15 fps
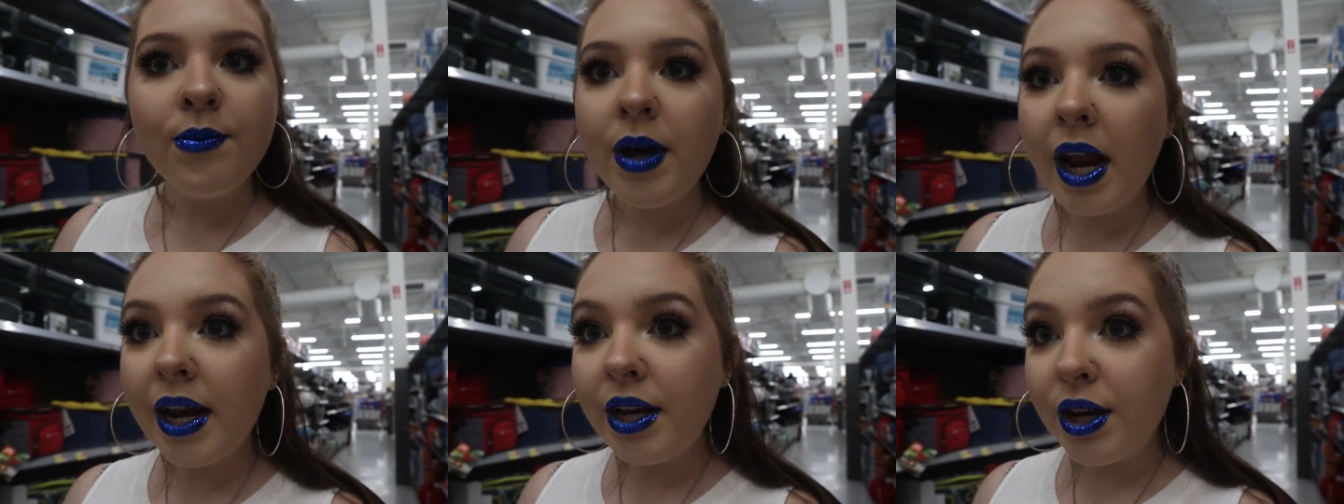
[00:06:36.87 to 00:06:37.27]

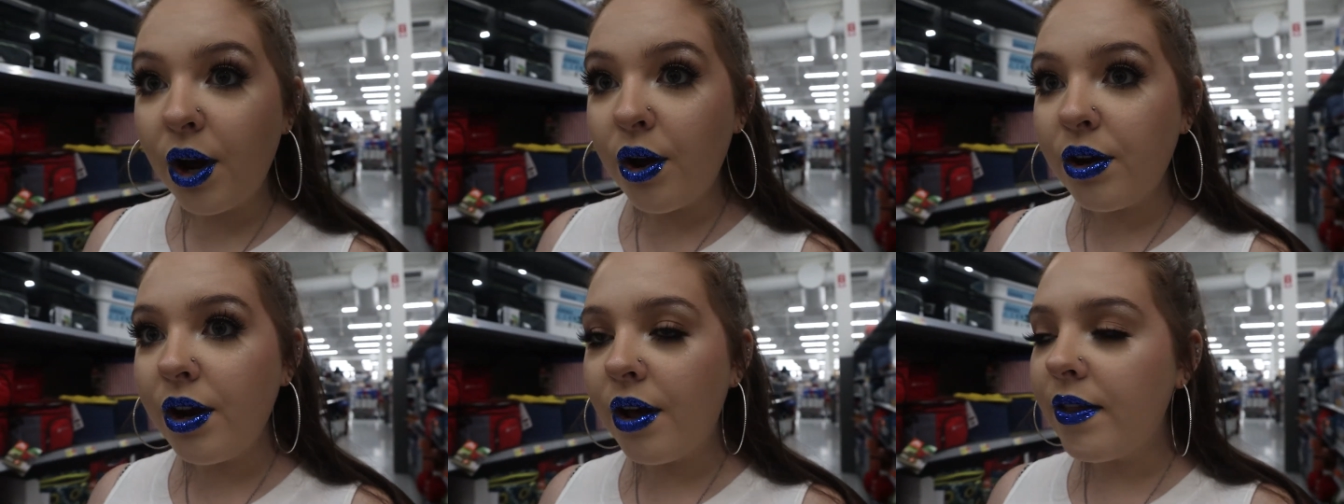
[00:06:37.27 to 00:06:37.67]
But I
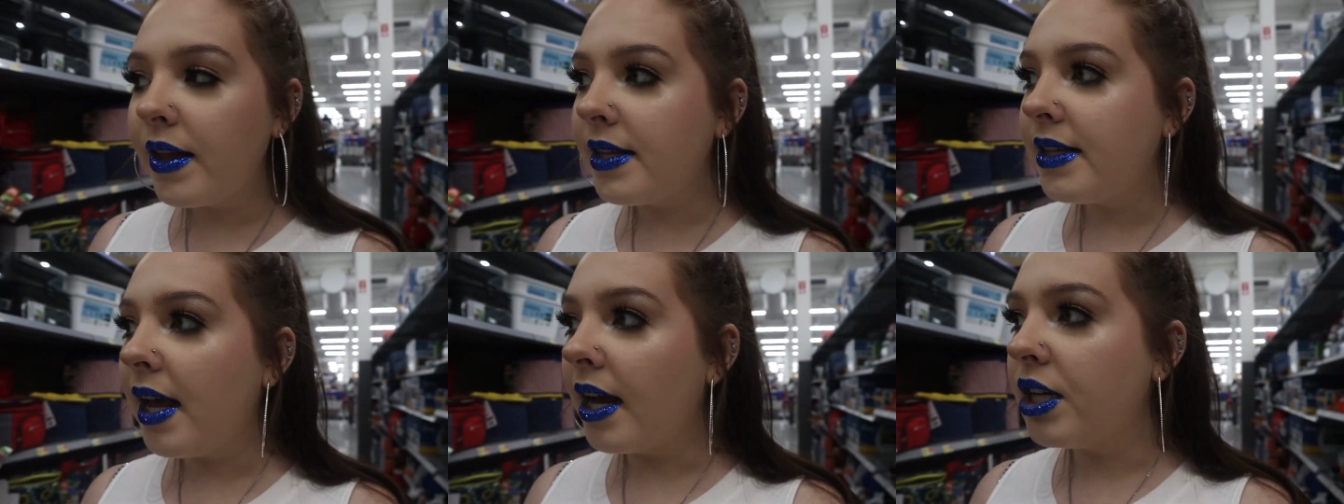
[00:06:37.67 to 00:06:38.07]
don't know
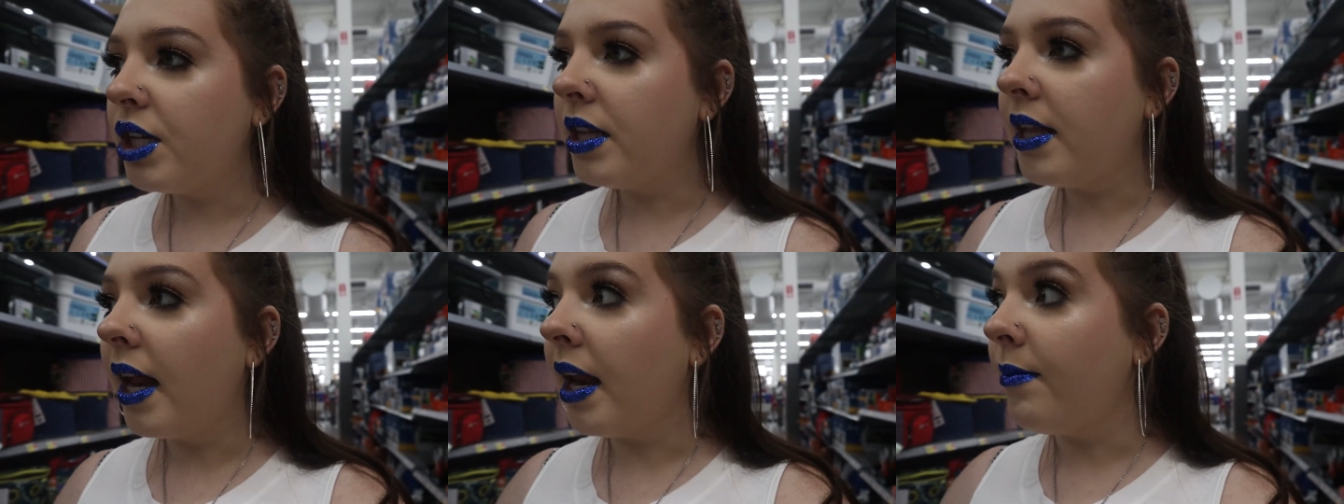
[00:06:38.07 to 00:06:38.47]
the
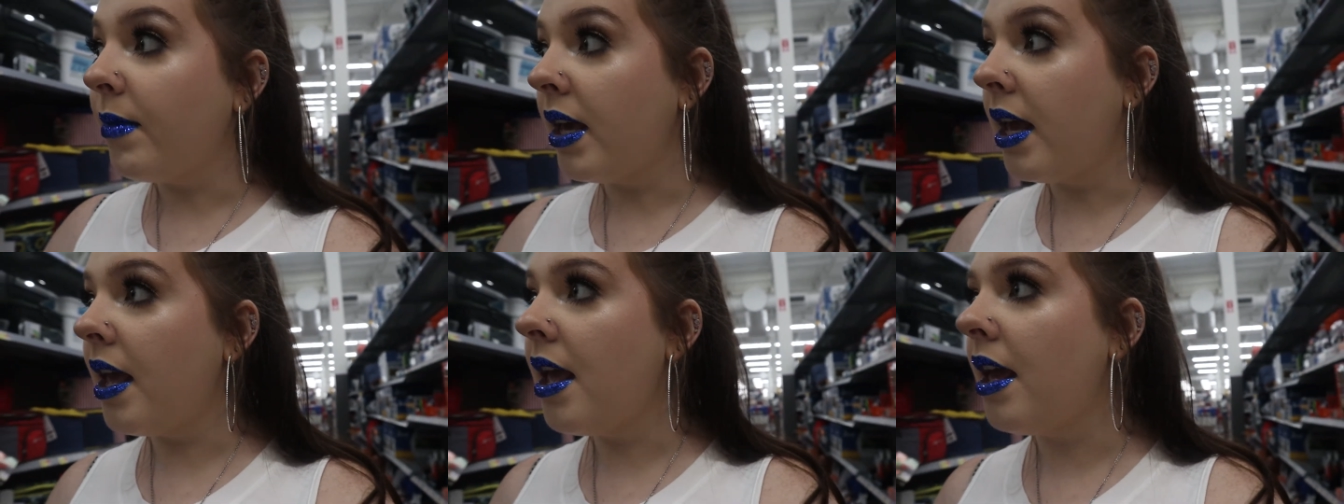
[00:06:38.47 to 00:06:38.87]
section that
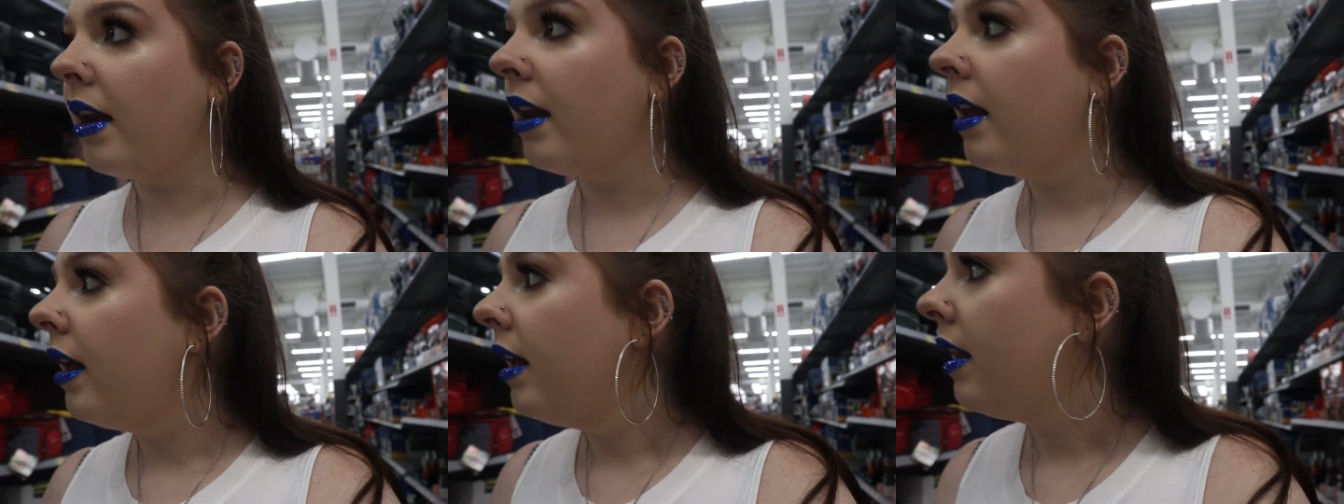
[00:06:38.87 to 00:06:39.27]
I'm in.